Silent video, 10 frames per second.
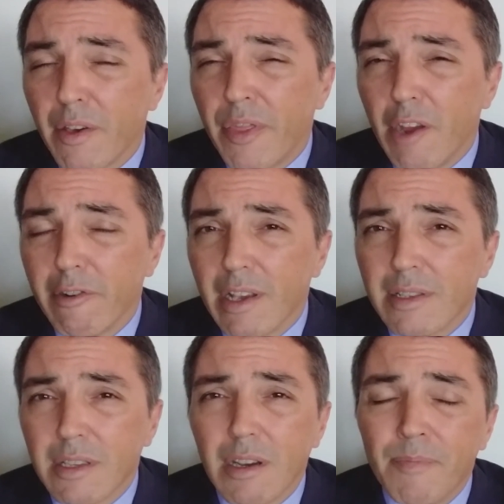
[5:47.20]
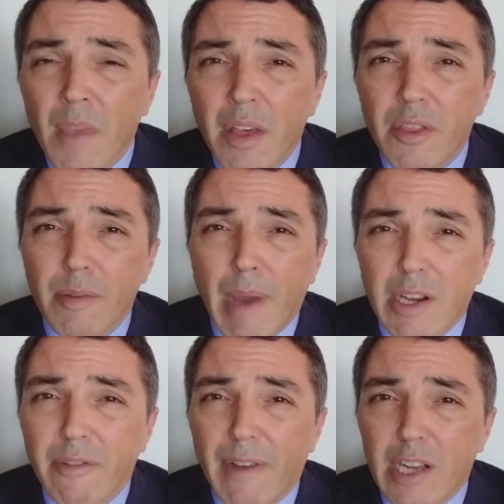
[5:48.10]
the theory is that the
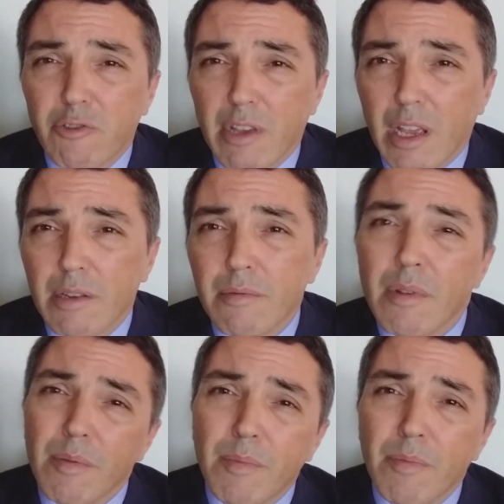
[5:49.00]
manufacturing and